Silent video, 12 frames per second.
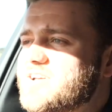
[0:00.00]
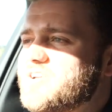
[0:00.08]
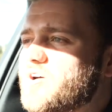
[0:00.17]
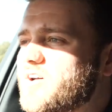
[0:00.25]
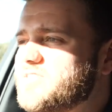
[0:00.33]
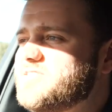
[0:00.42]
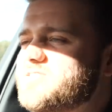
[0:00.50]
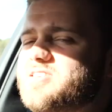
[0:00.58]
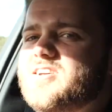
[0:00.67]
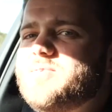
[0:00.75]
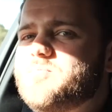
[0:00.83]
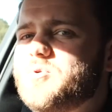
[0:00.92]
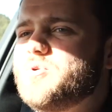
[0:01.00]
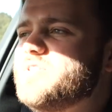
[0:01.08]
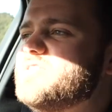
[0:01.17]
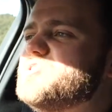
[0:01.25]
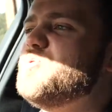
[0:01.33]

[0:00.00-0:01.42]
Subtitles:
it costs more than